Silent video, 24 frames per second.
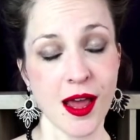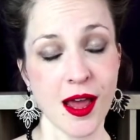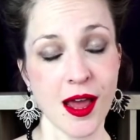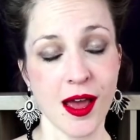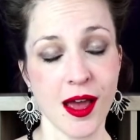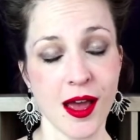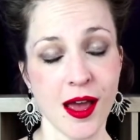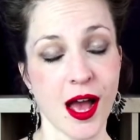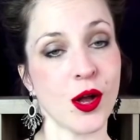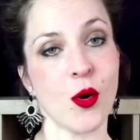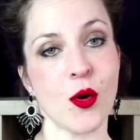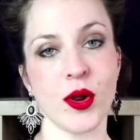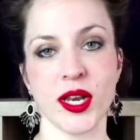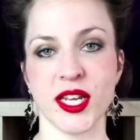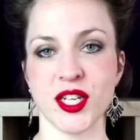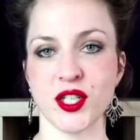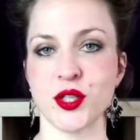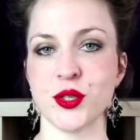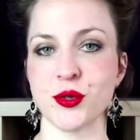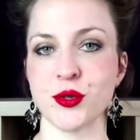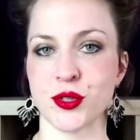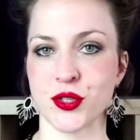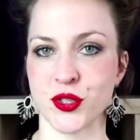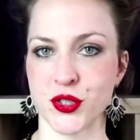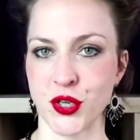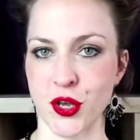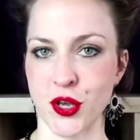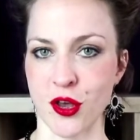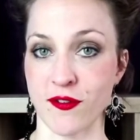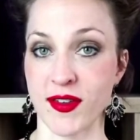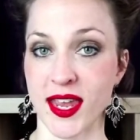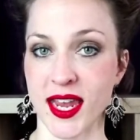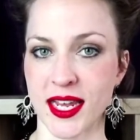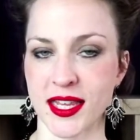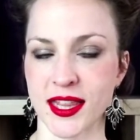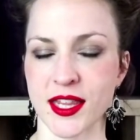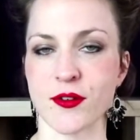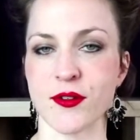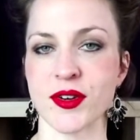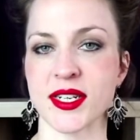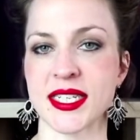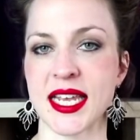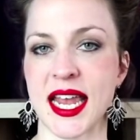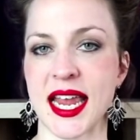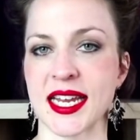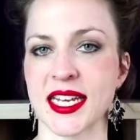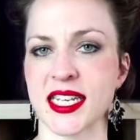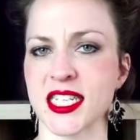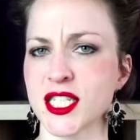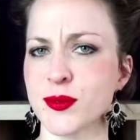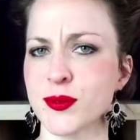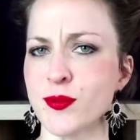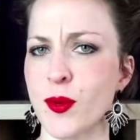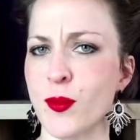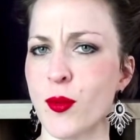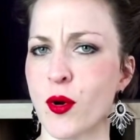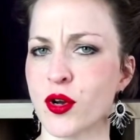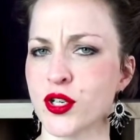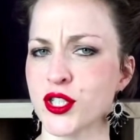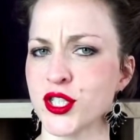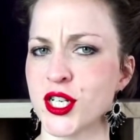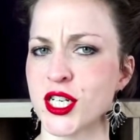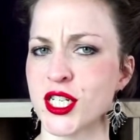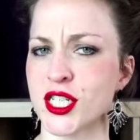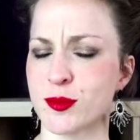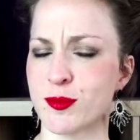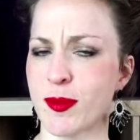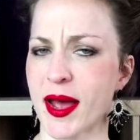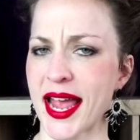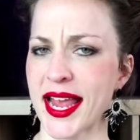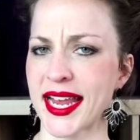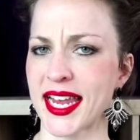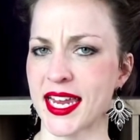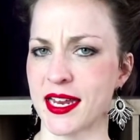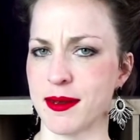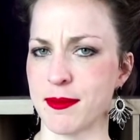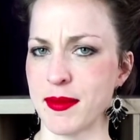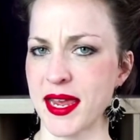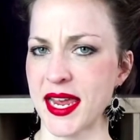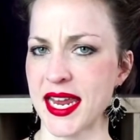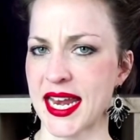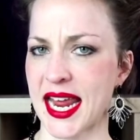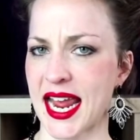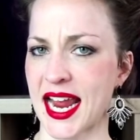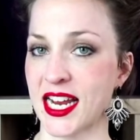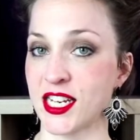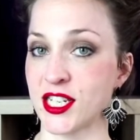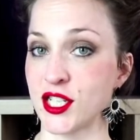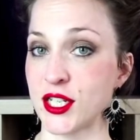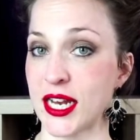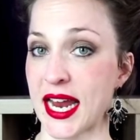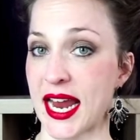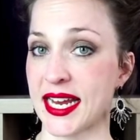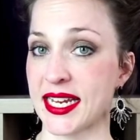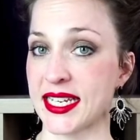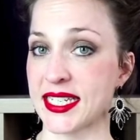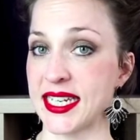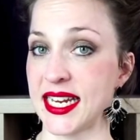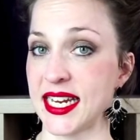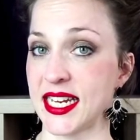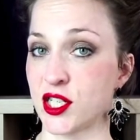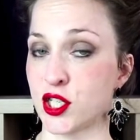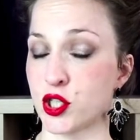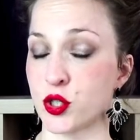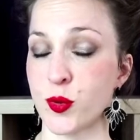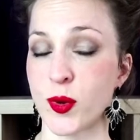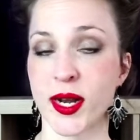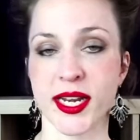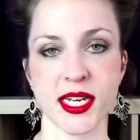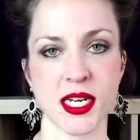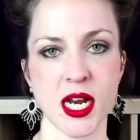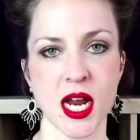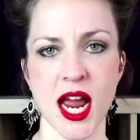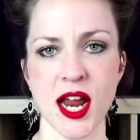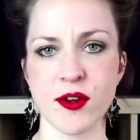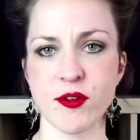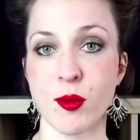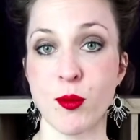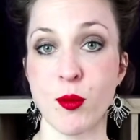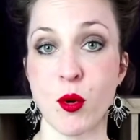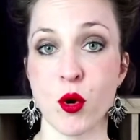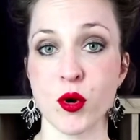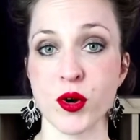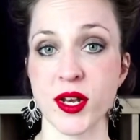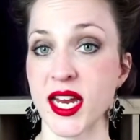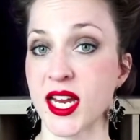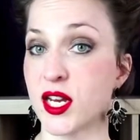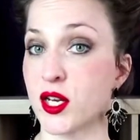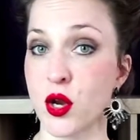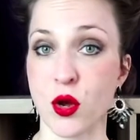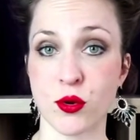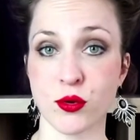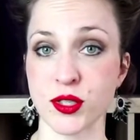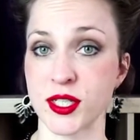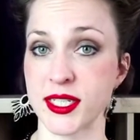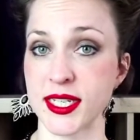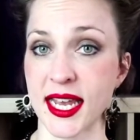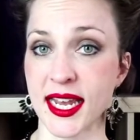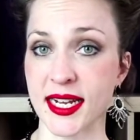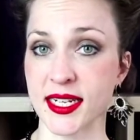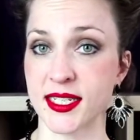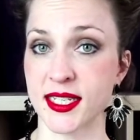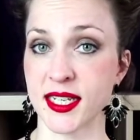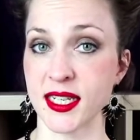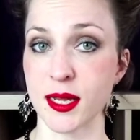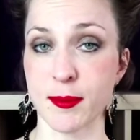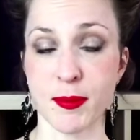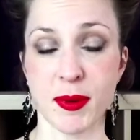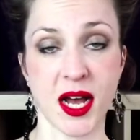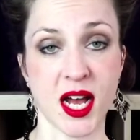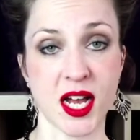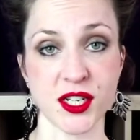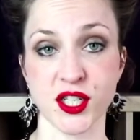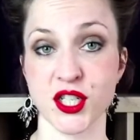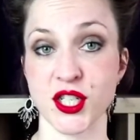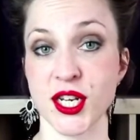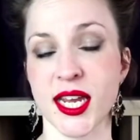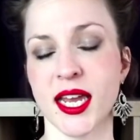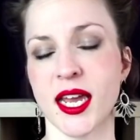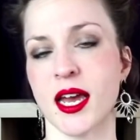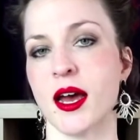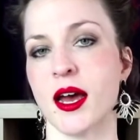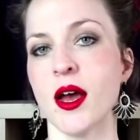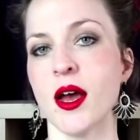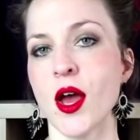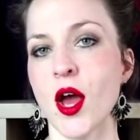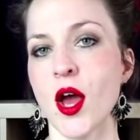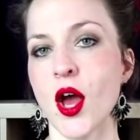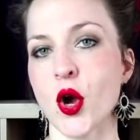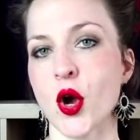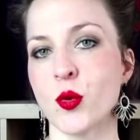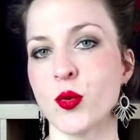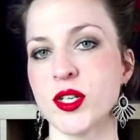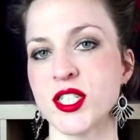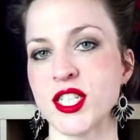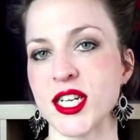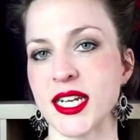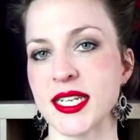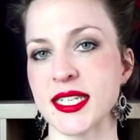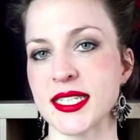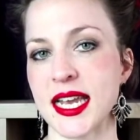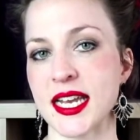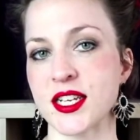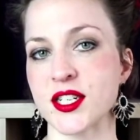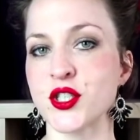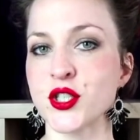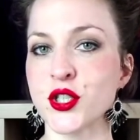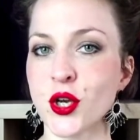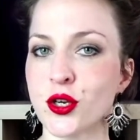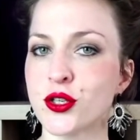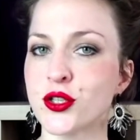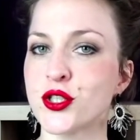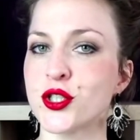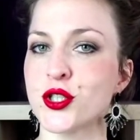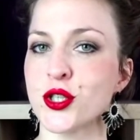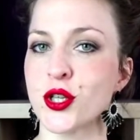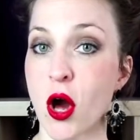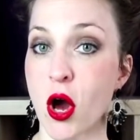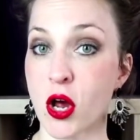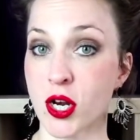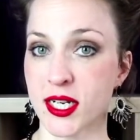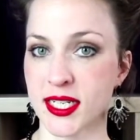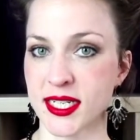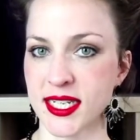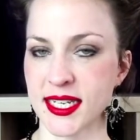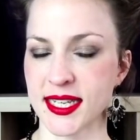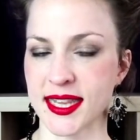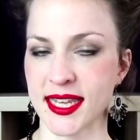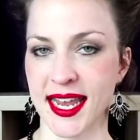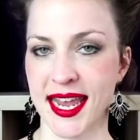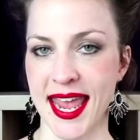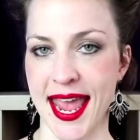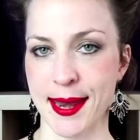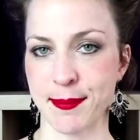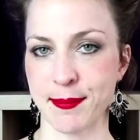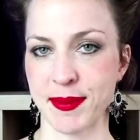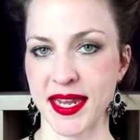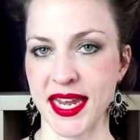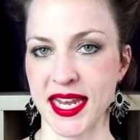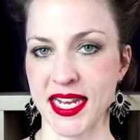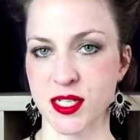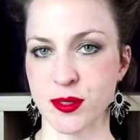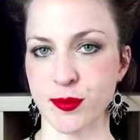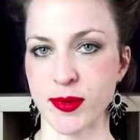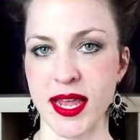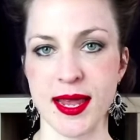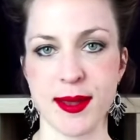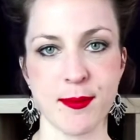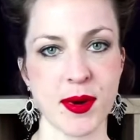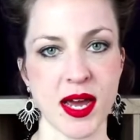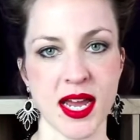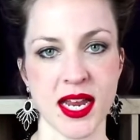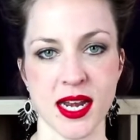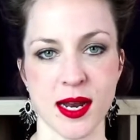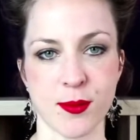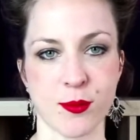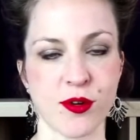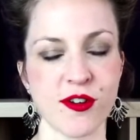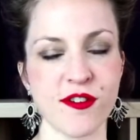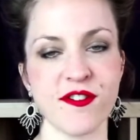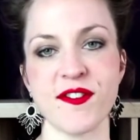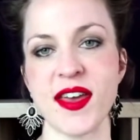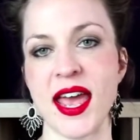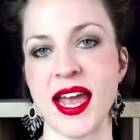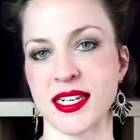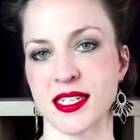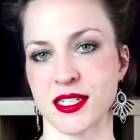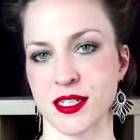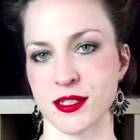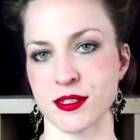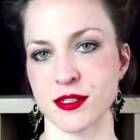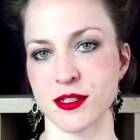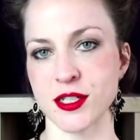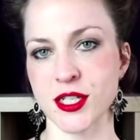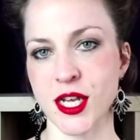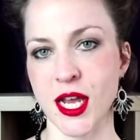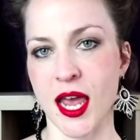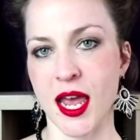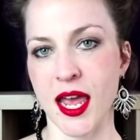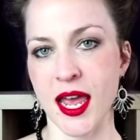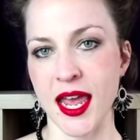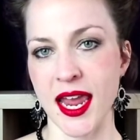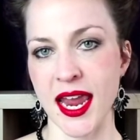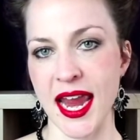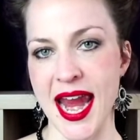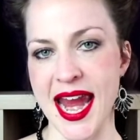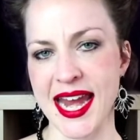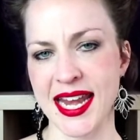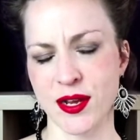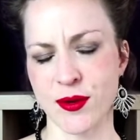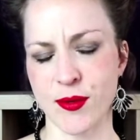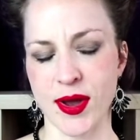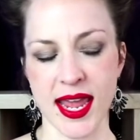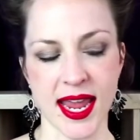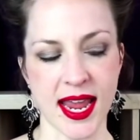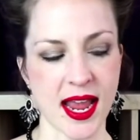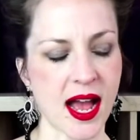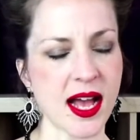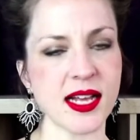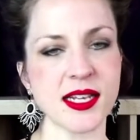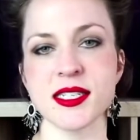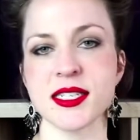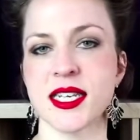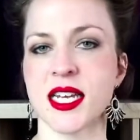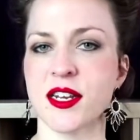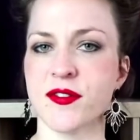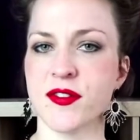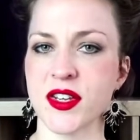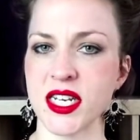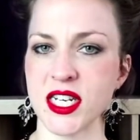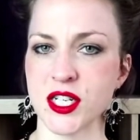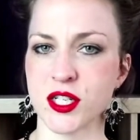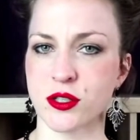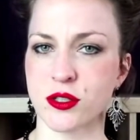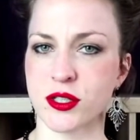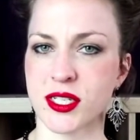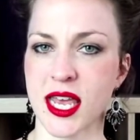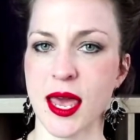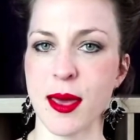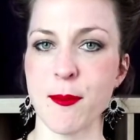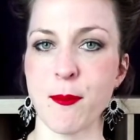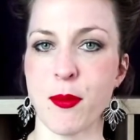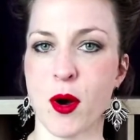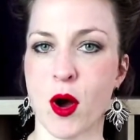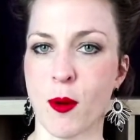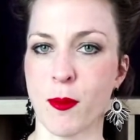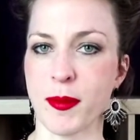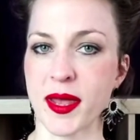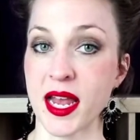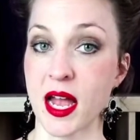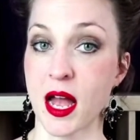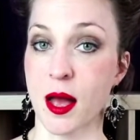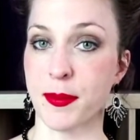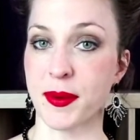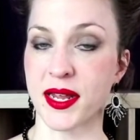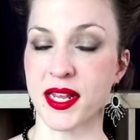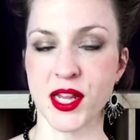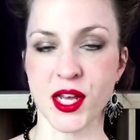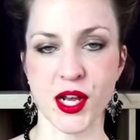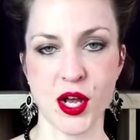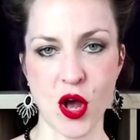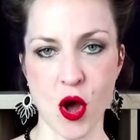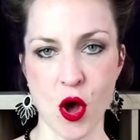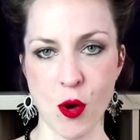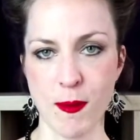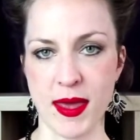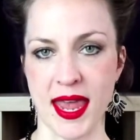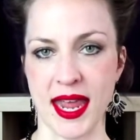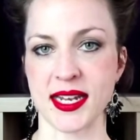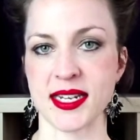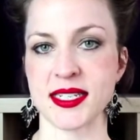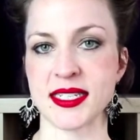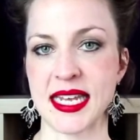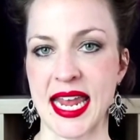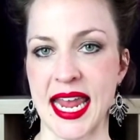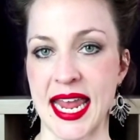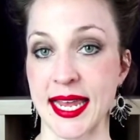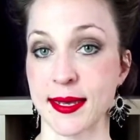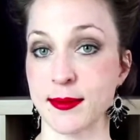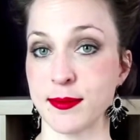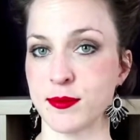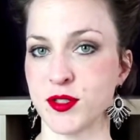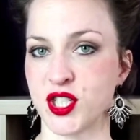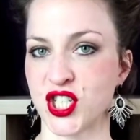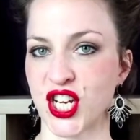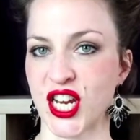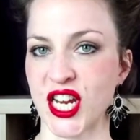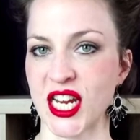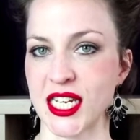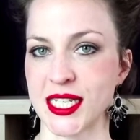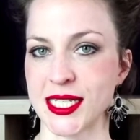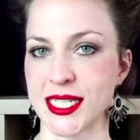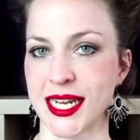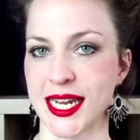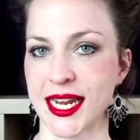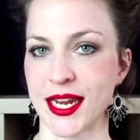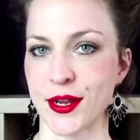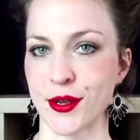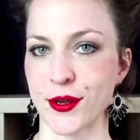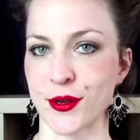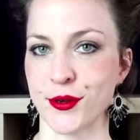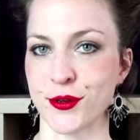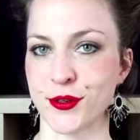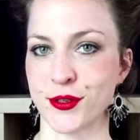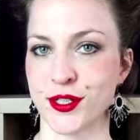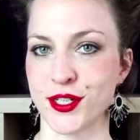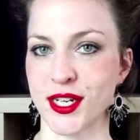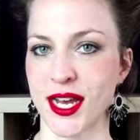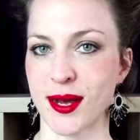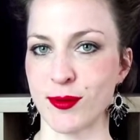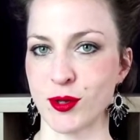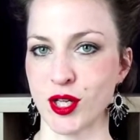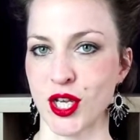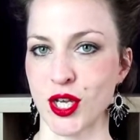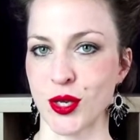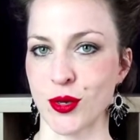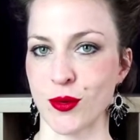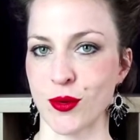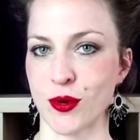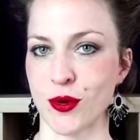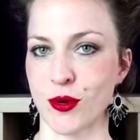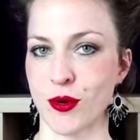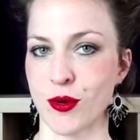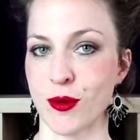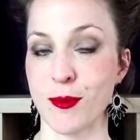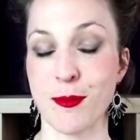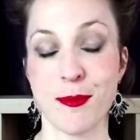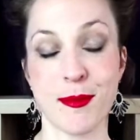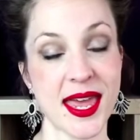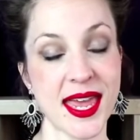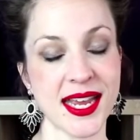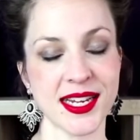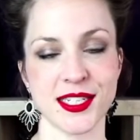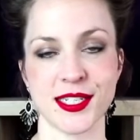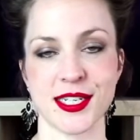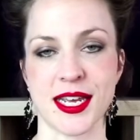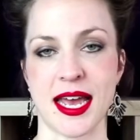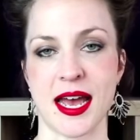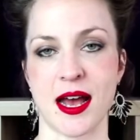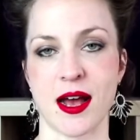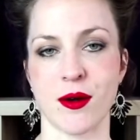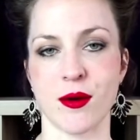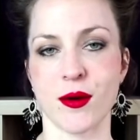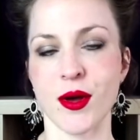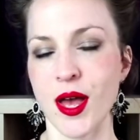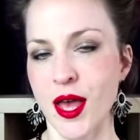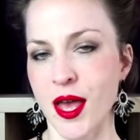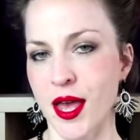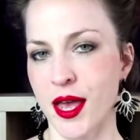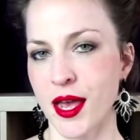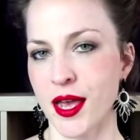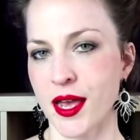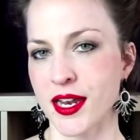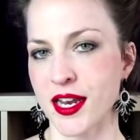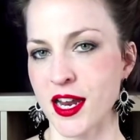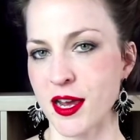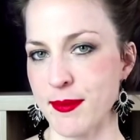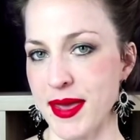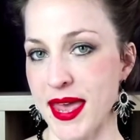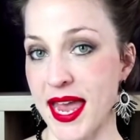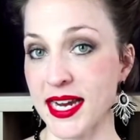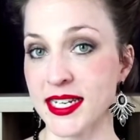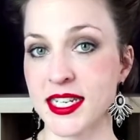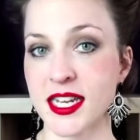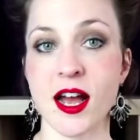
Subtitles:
According to the survey, there is a disproportionate spike in men aged 18 to 29 reporting no sex in the past year, which is a social oddity that can be explained by a number of factors. Anyway, a set of initials kept popping up in the comments, MGTOW or MGTOW. Now MGTOW...